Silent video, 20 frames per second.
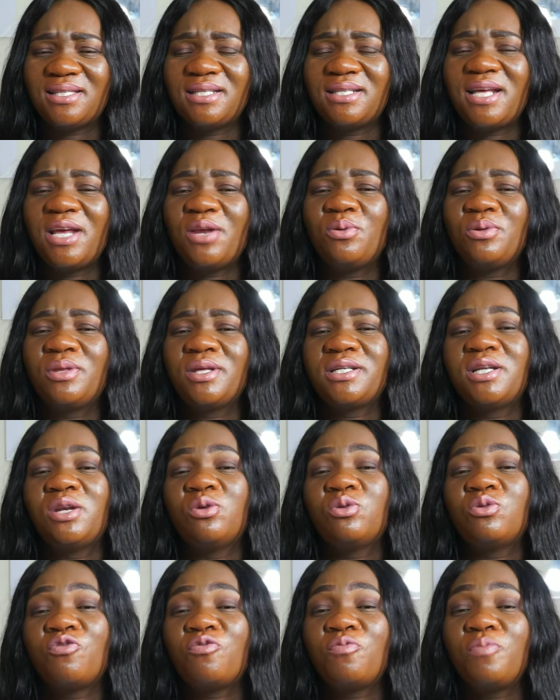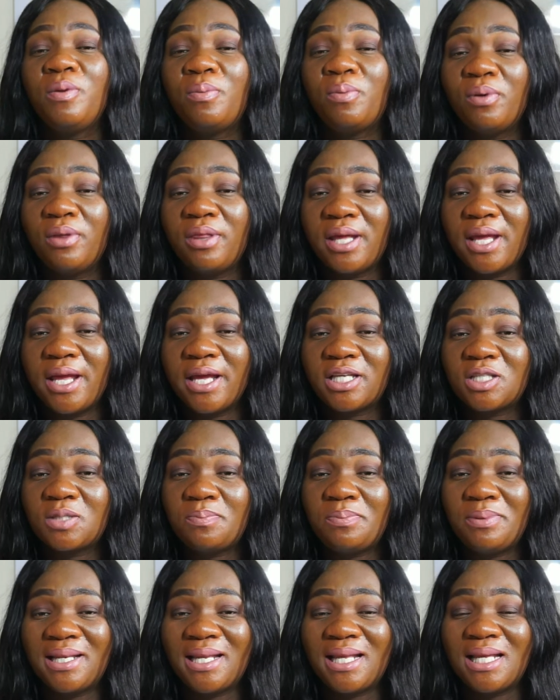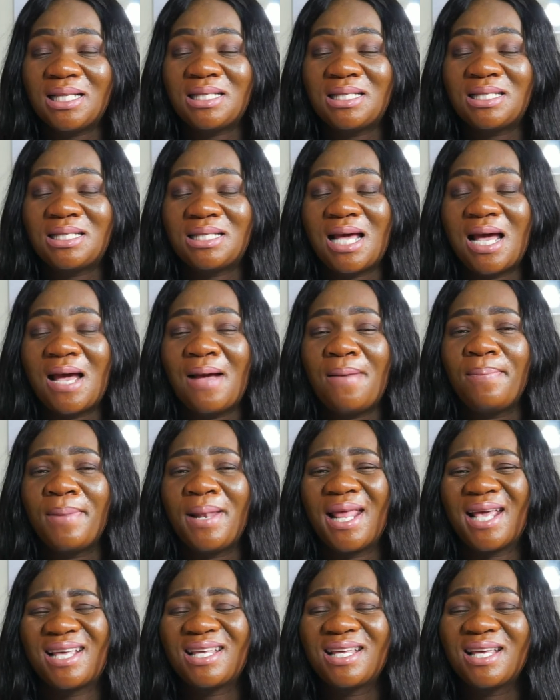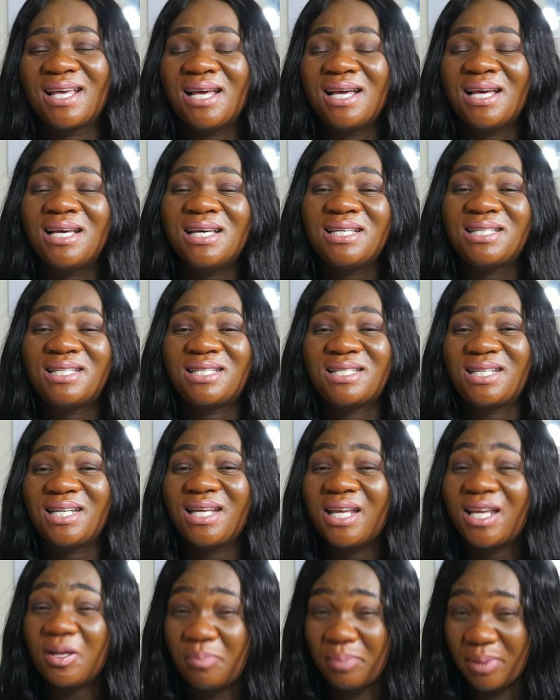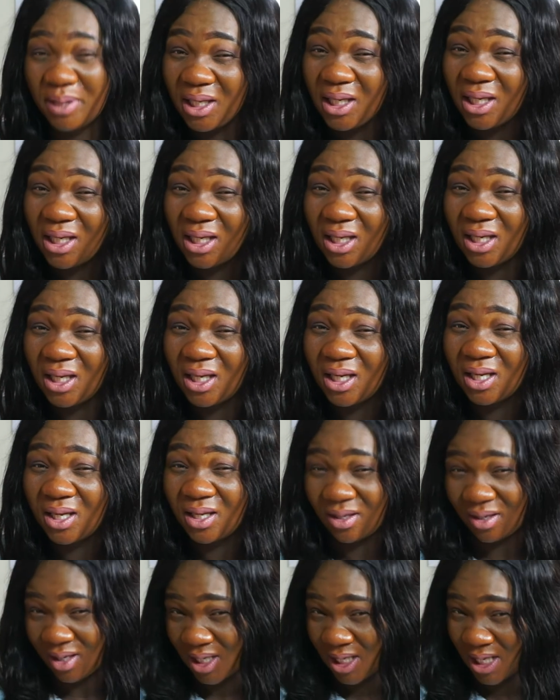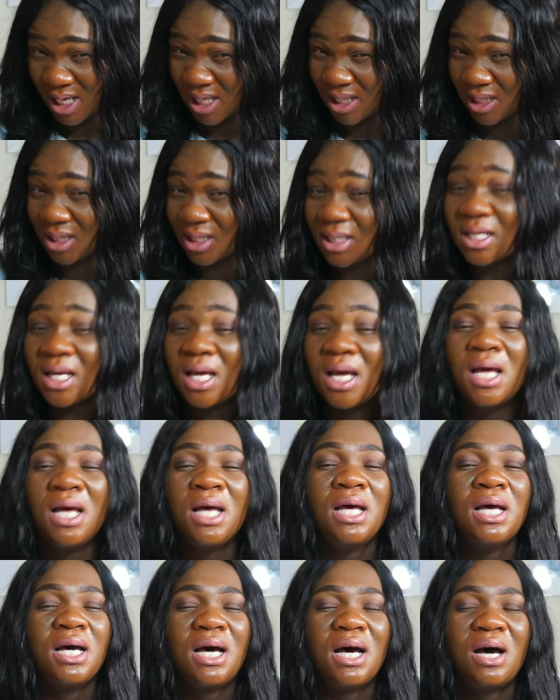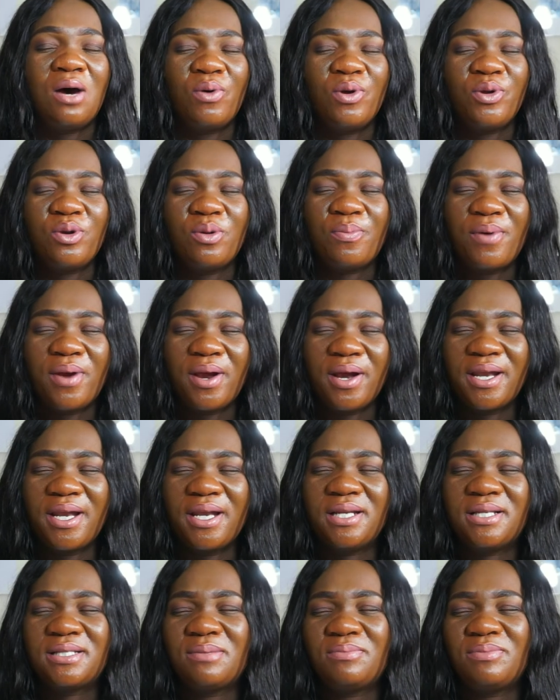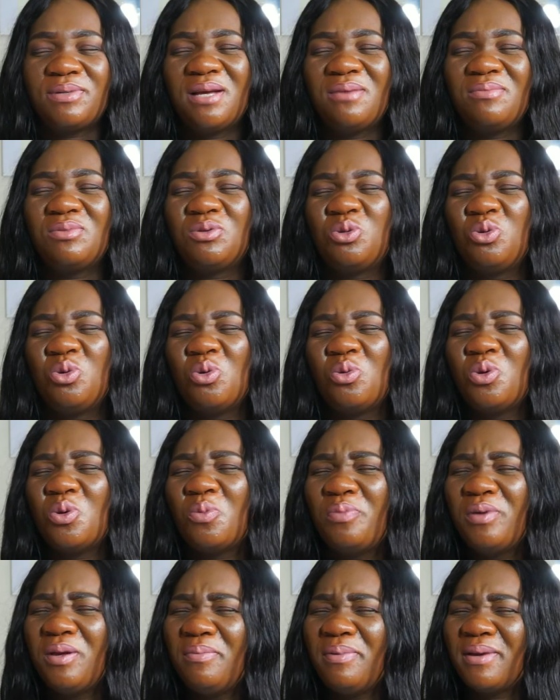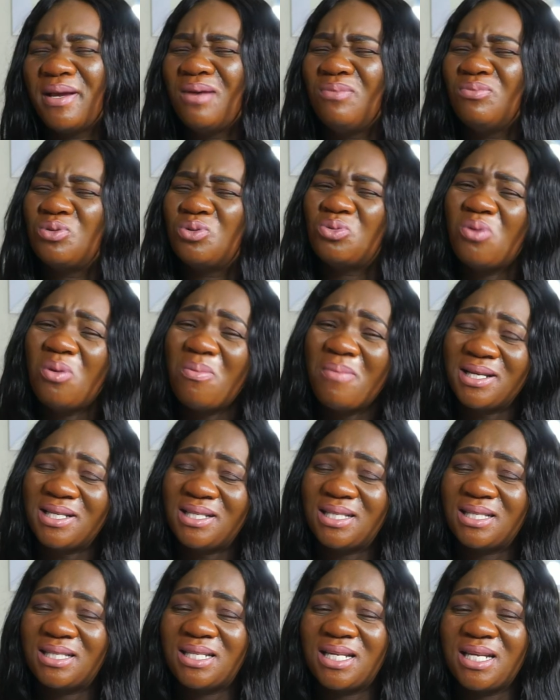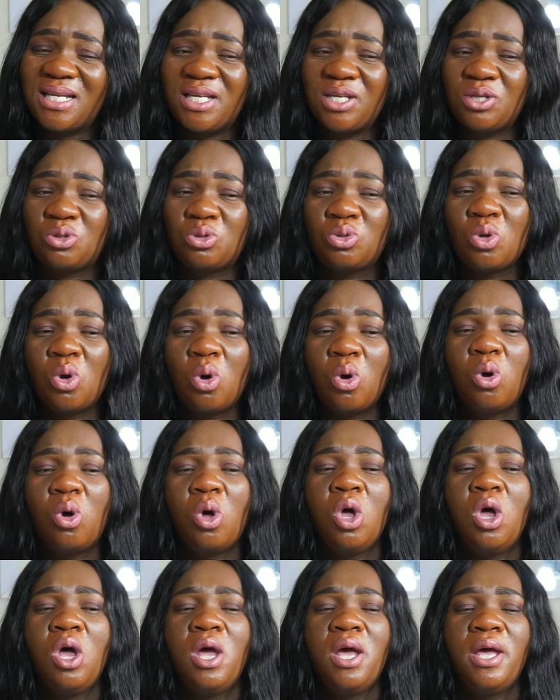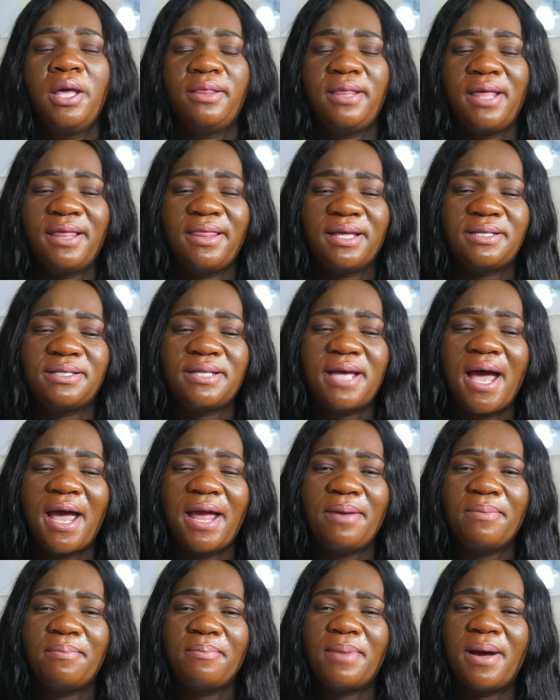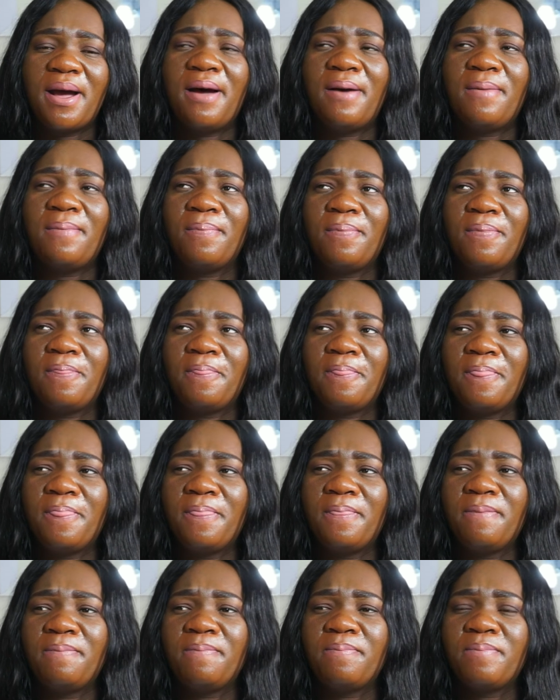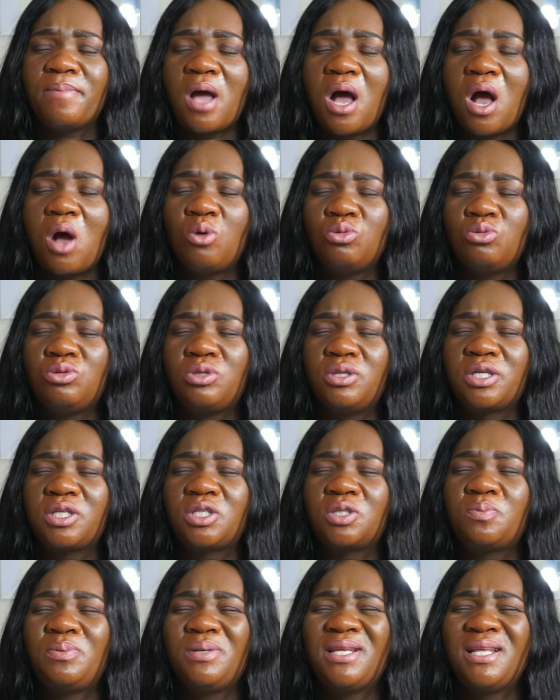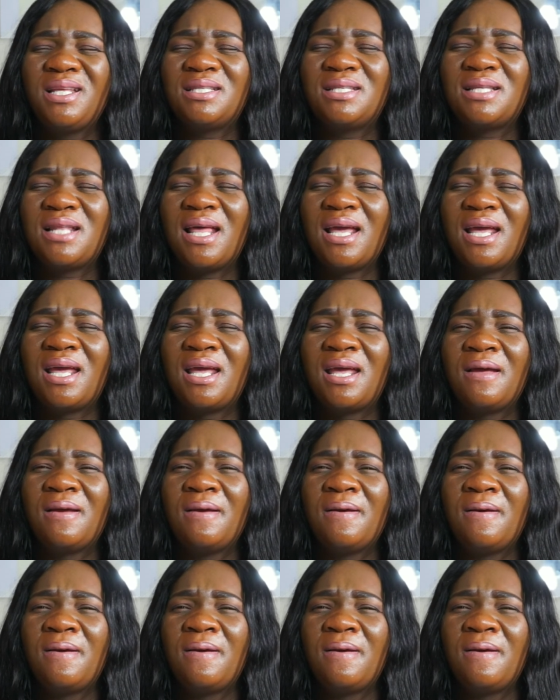that i know that a lot of people they experience um, like stinky pee yes uh, when you're pregnant, sometimes you, your pee becomes so much stinky. So the other time, um, I would experience like